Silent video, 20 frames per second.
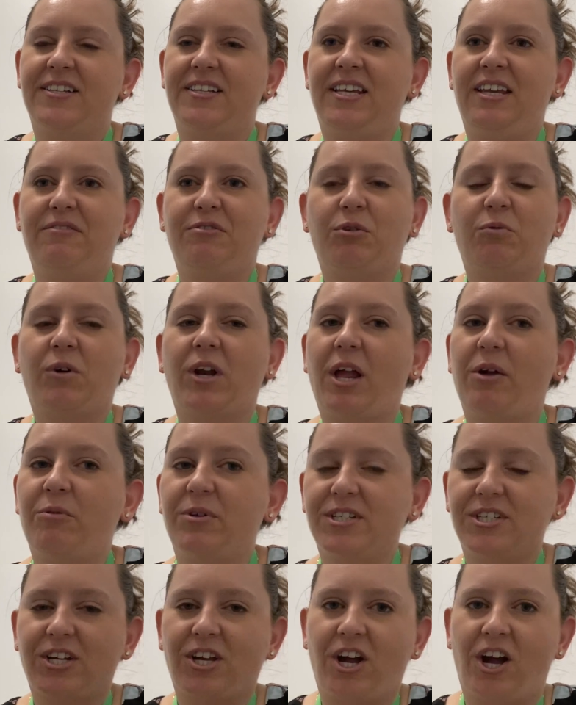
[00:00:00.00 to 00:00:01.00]
Even when I
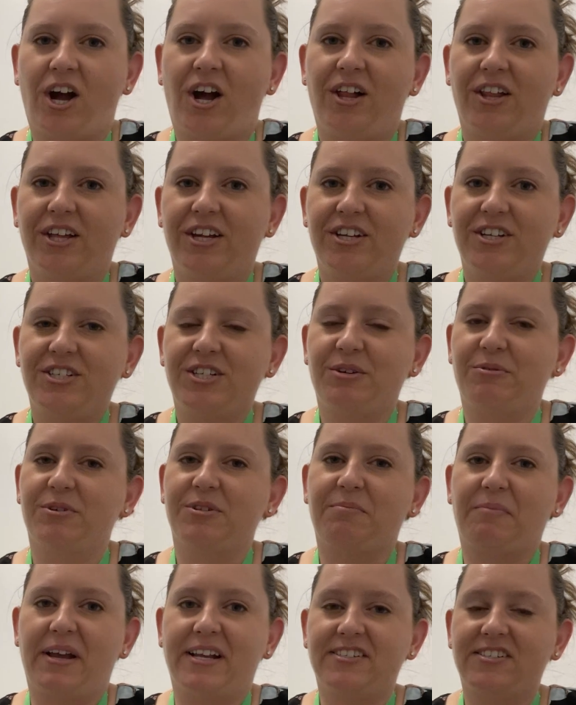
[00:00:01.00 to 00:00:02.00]
went to college, it
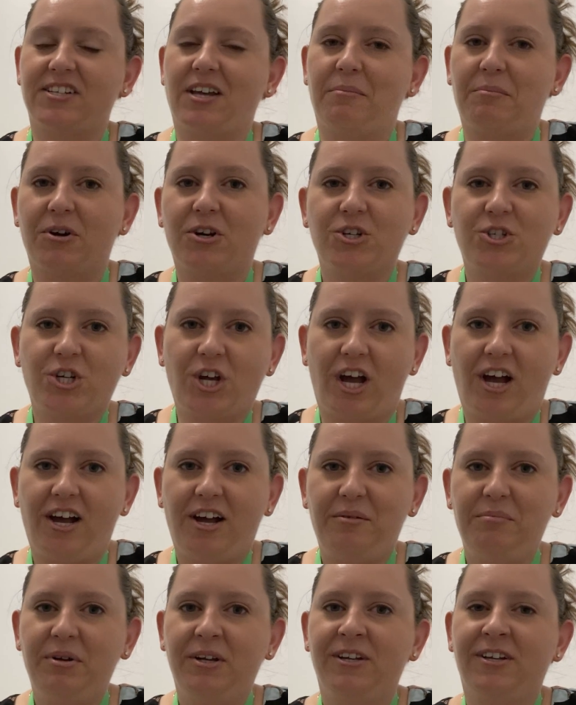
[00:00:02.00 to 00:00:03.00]
was my summer
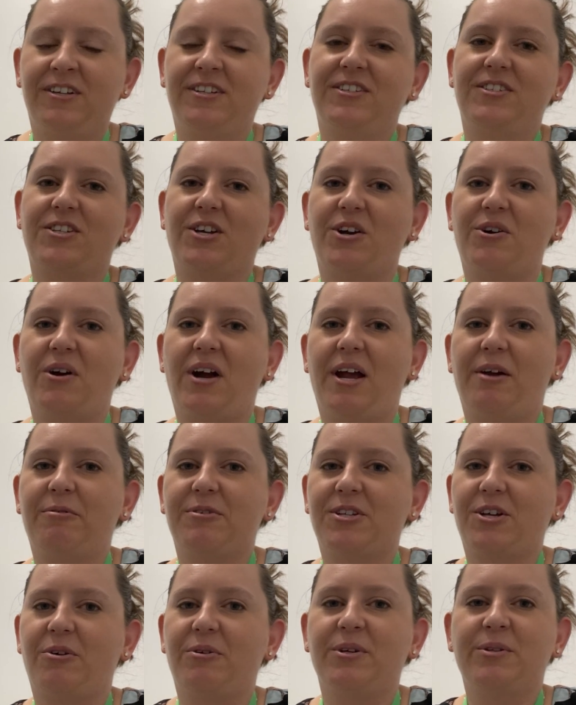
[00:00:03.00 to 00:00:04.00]
job. So I
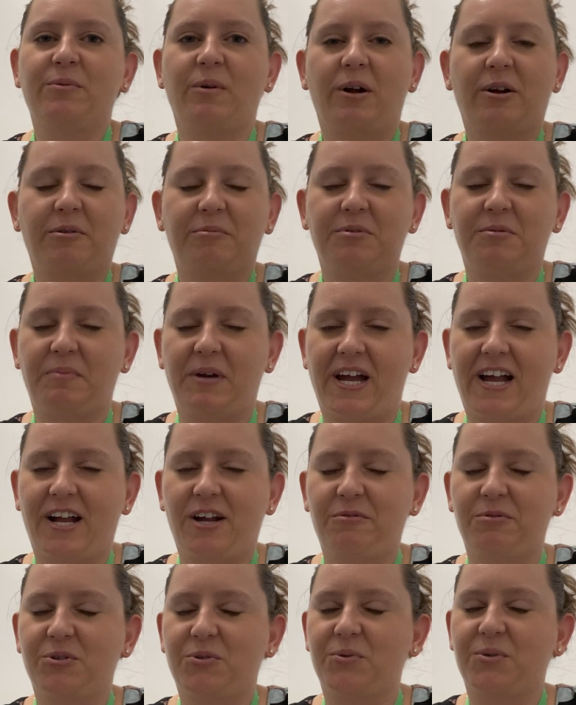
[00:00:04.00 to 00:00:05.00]
was always welcomed
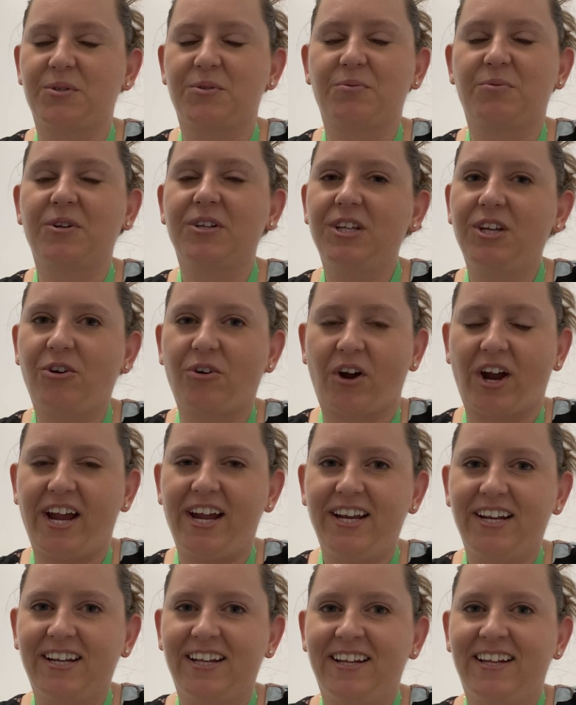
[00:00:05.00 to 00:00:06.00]
back, which was really
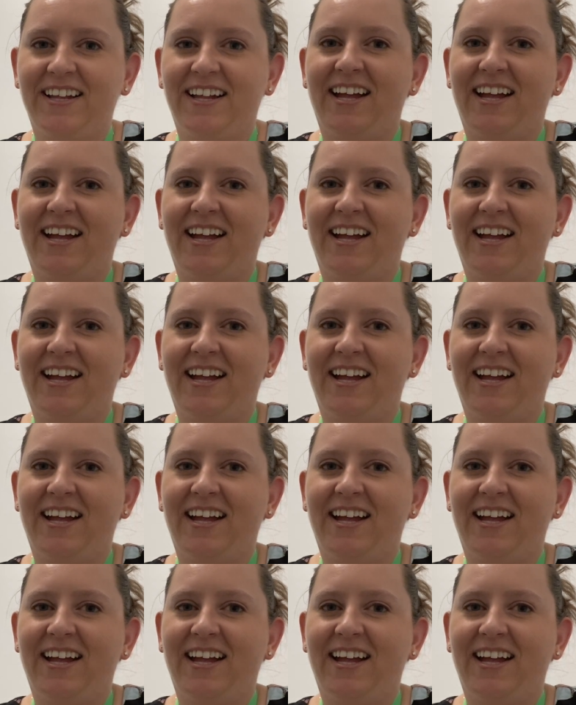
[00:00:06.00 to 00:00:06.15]
great.